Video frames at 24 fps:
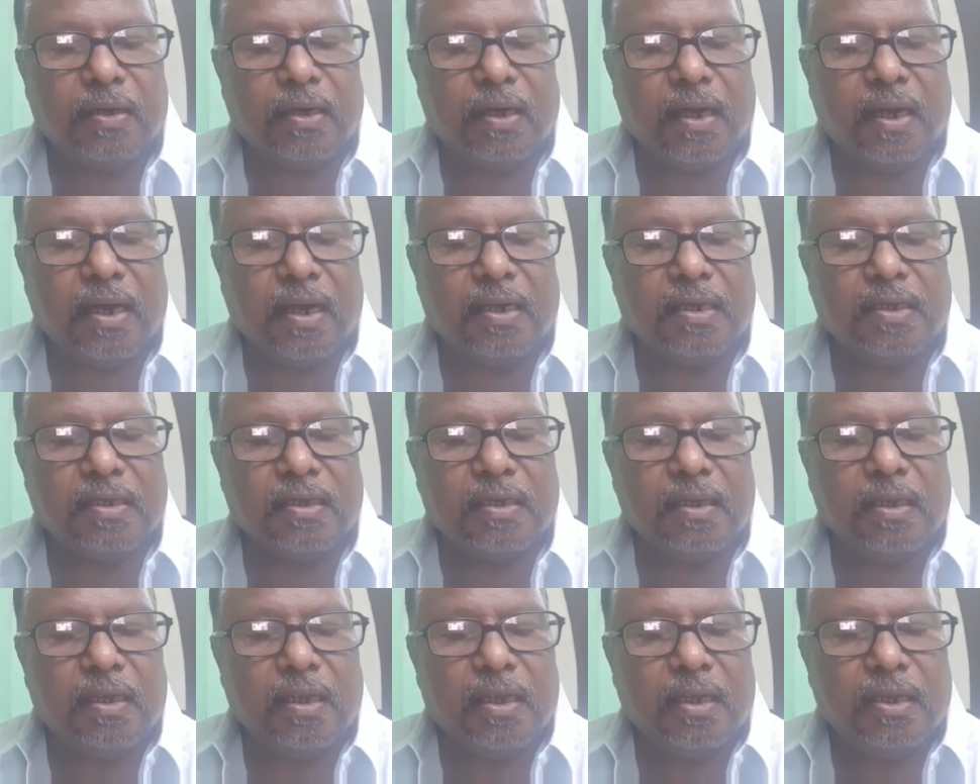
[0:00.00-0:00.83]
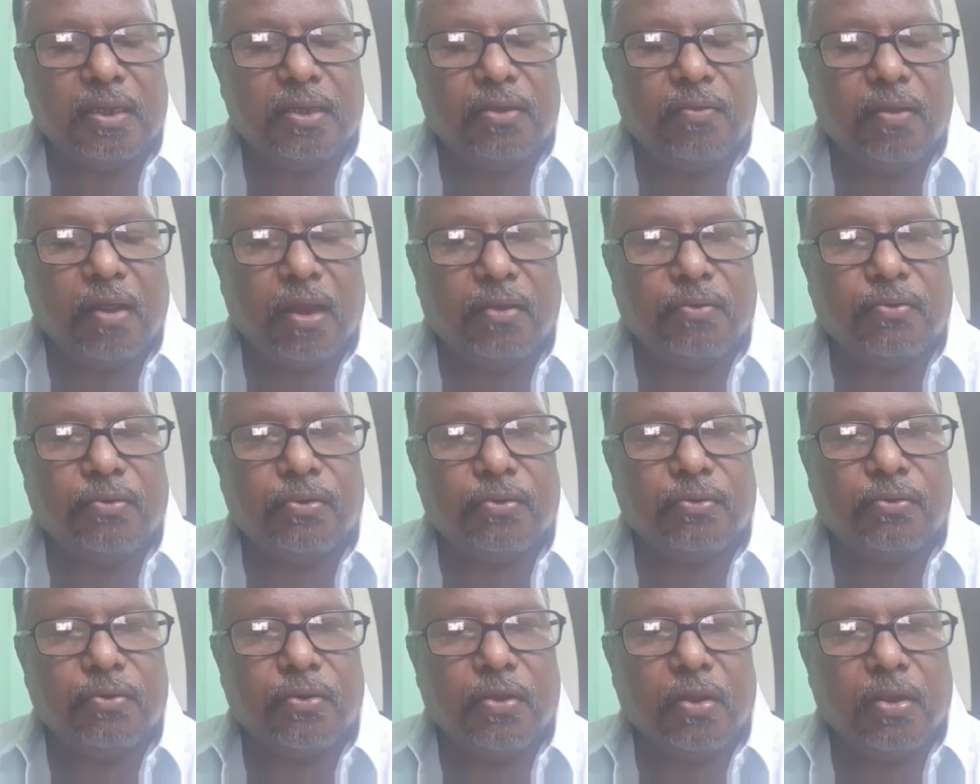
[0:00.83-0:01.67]
glands you have
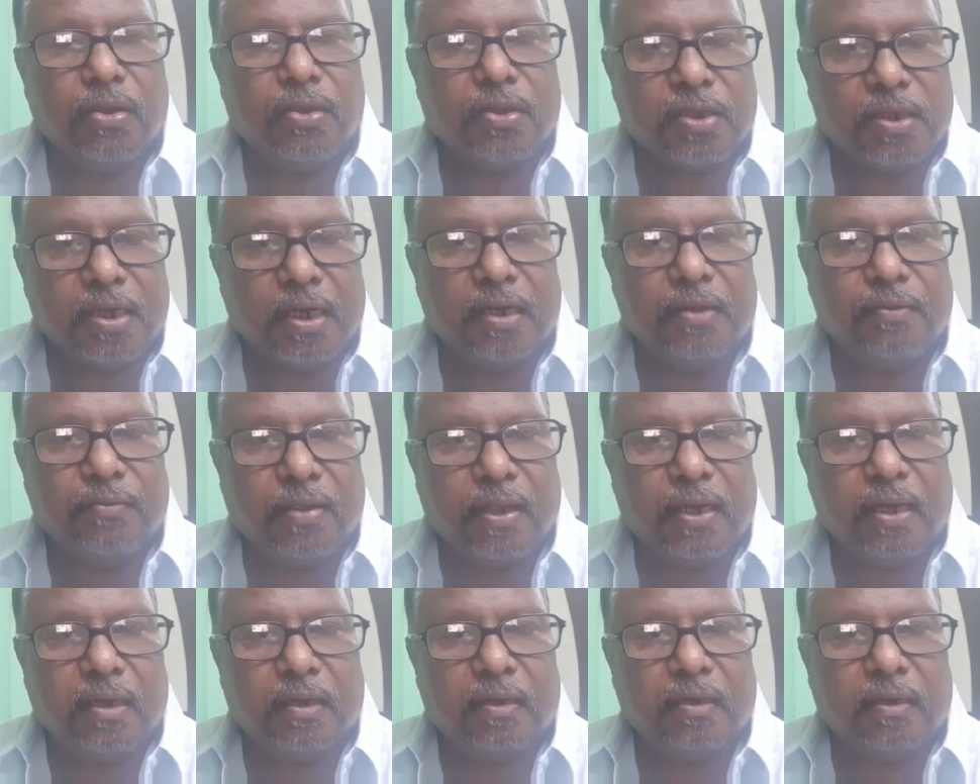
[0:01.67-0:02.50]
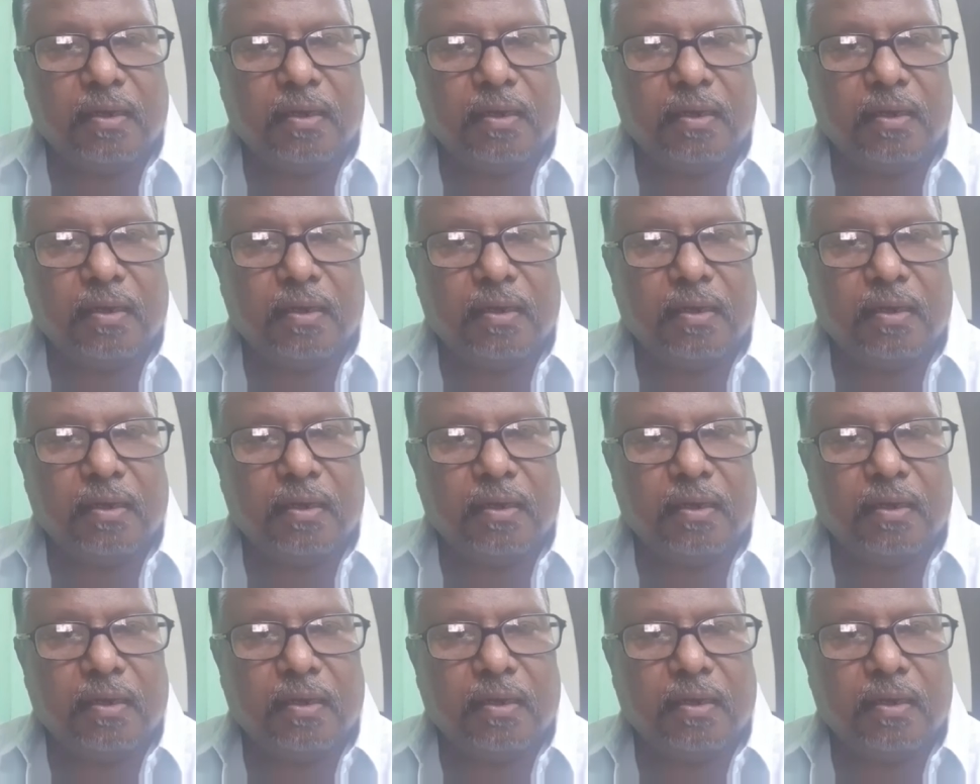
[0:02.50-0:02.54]
to study well.